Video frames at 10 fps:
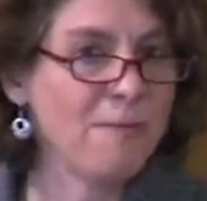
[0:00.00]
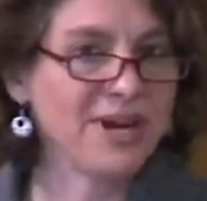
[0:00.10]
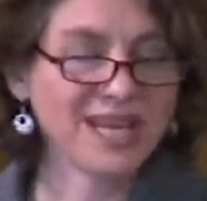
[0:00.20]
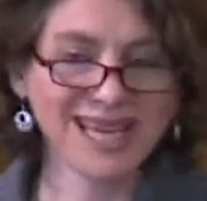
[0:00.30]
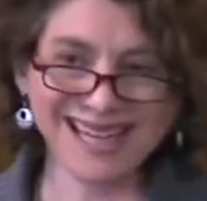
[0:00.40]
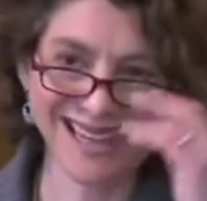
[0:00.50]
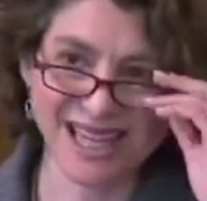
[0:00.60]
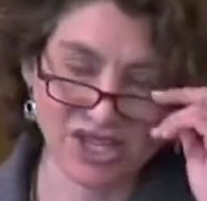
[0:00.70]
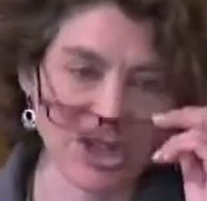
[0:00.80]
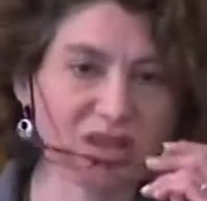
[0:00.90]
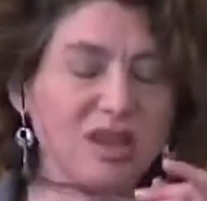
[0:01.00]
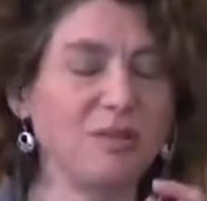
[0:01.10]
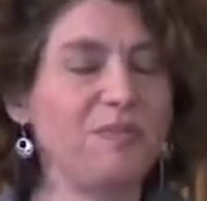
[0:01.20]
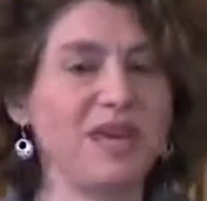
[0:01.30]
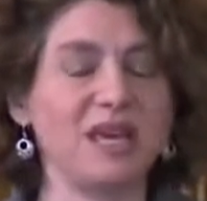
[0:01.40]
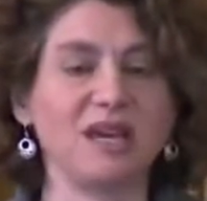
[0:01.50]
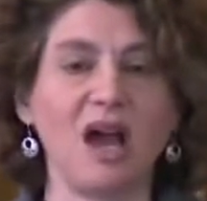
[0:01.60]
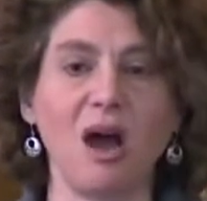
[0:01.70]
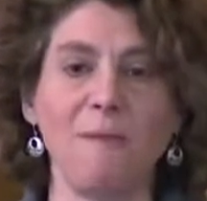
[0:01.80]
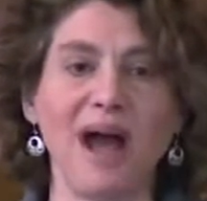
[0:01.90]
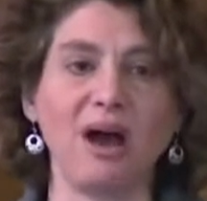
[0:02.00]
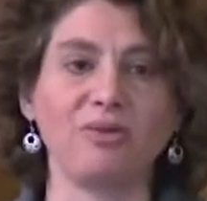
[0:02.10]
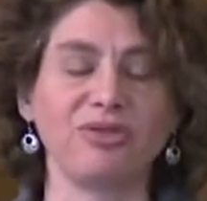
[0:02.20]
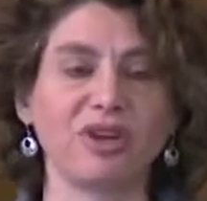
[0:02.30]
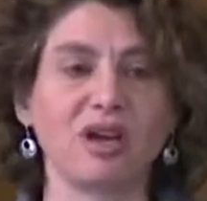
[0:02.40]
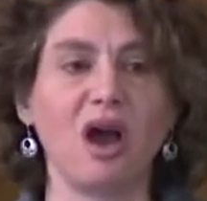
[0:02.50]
But in addition to being about the